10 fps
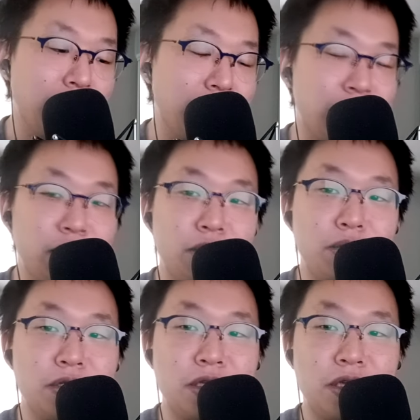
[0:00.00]
and then
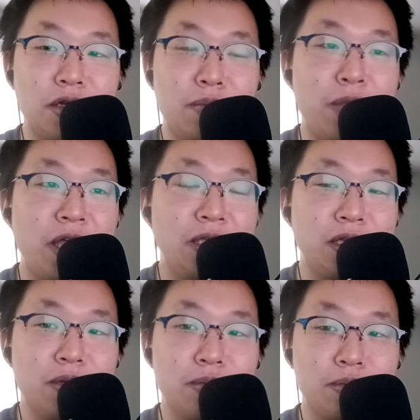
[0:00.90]
using a
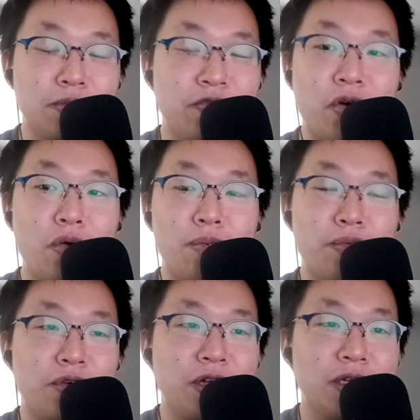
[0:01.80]
basic phone
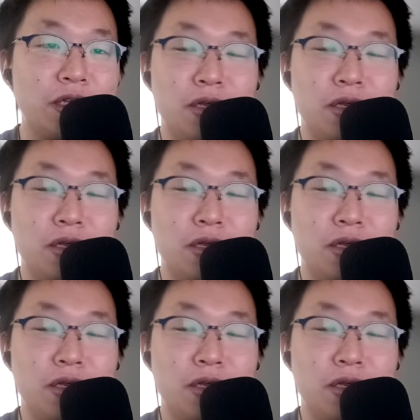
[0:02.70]
brick, you